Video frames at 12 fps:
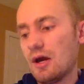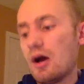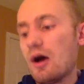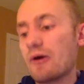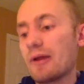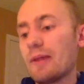
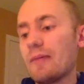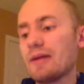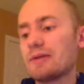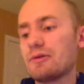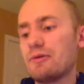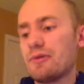Okay, let me
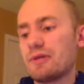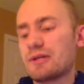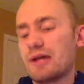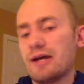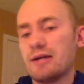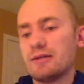ask you this,
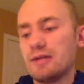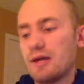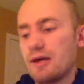guys.